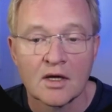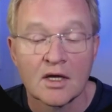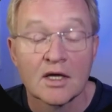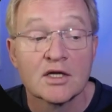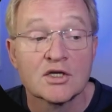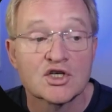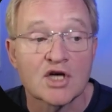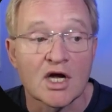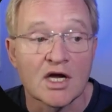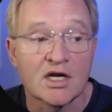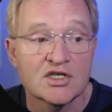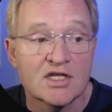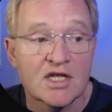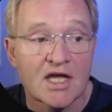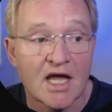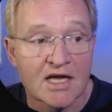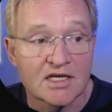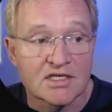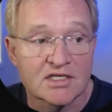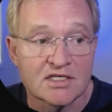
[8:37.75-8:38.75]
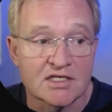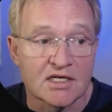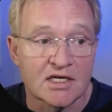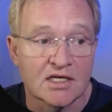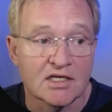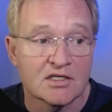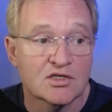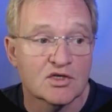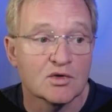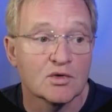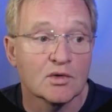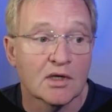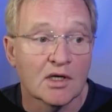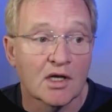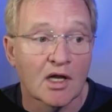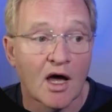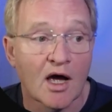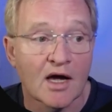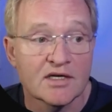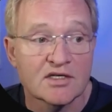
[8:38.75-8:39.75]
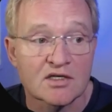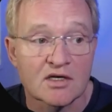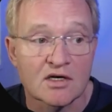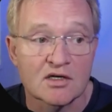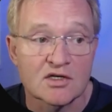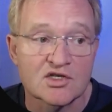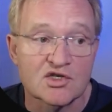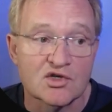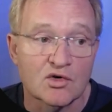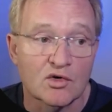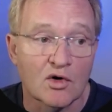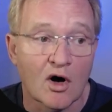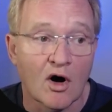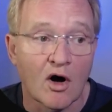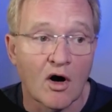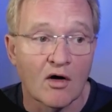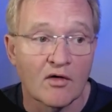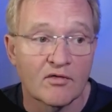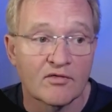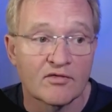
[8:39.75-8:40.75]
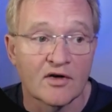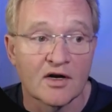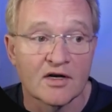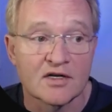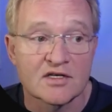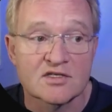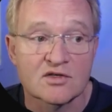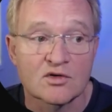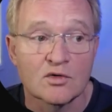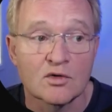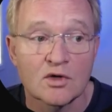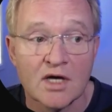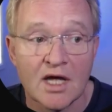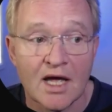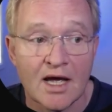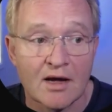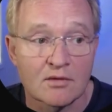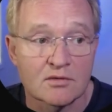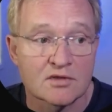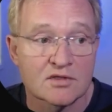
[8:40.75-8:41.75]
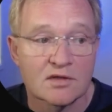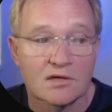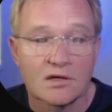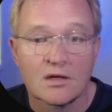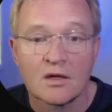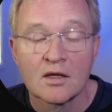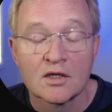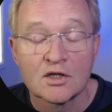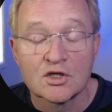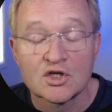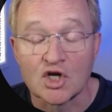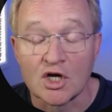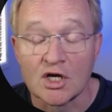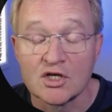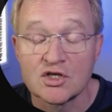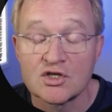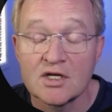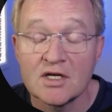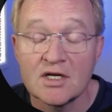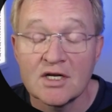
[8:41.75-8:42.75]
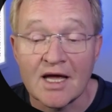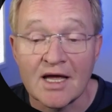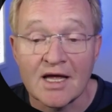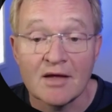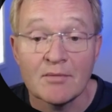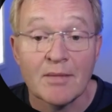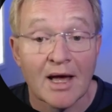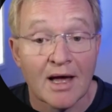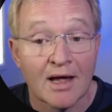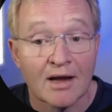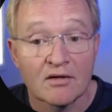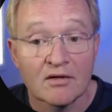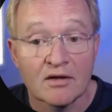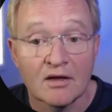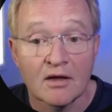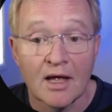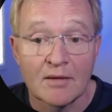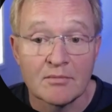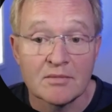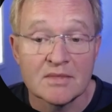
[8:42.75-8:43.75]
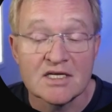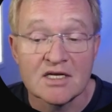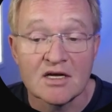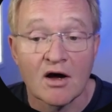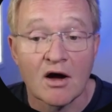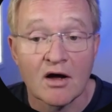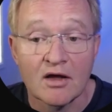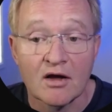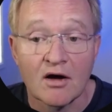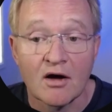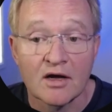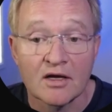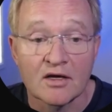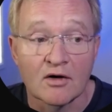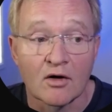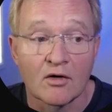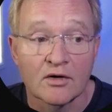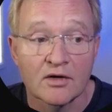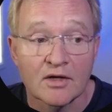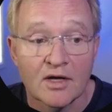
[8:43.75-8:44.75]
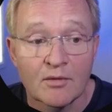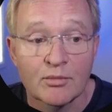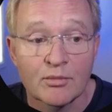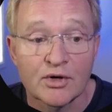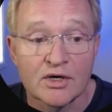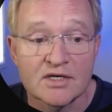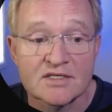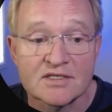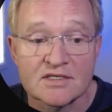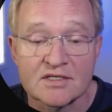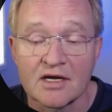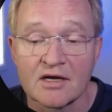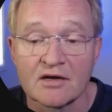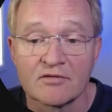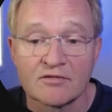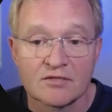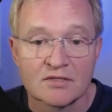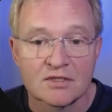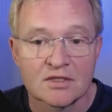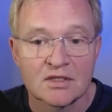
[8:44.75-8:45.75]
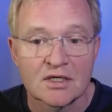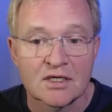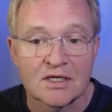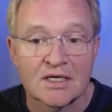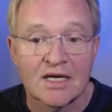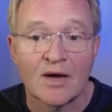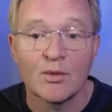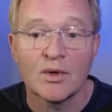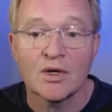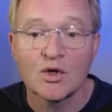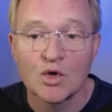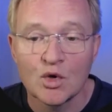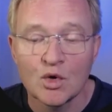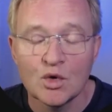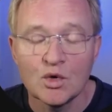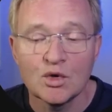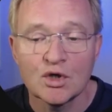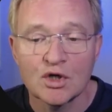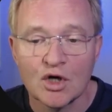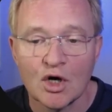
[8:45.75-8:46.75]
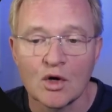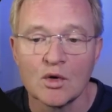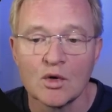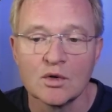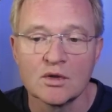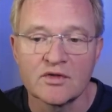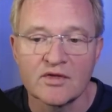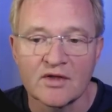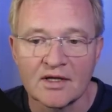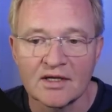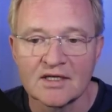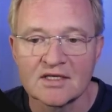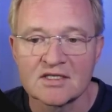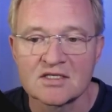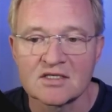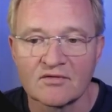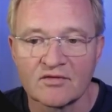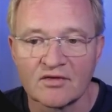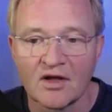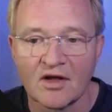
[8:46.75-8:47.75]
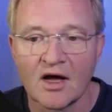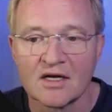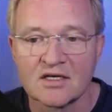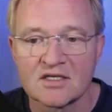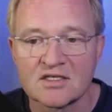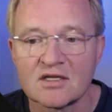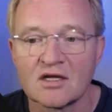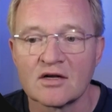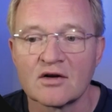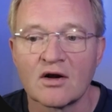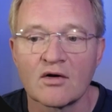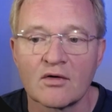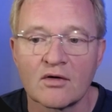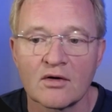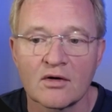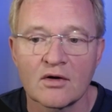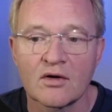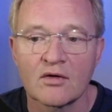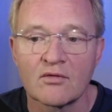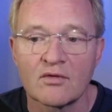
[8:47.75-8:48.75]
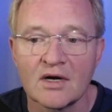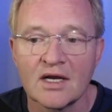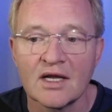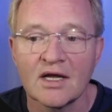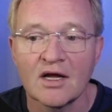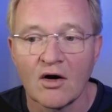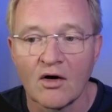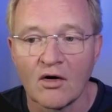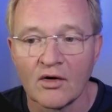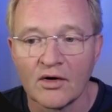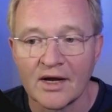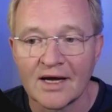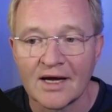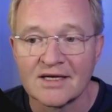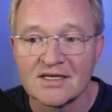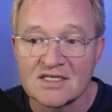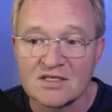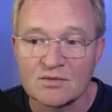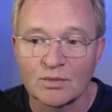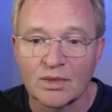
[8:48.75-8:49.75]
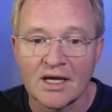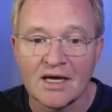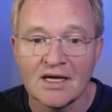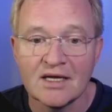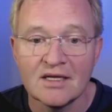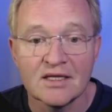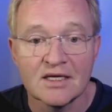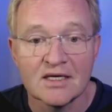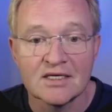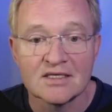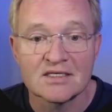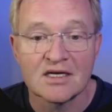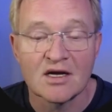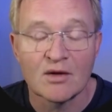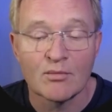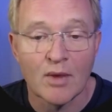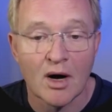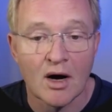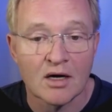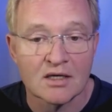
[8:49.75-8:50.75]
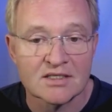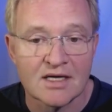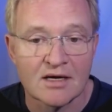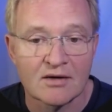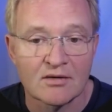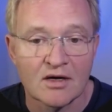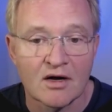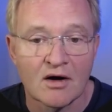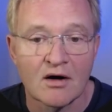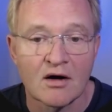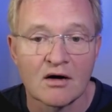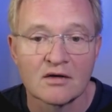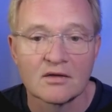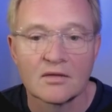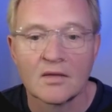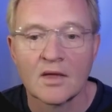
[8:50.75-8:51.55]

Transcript: Change the entity to light underscore off underscore count. Change the name and the MDI icon and press save. Now we could code the list of lights that are currently on and display these in a markdown card.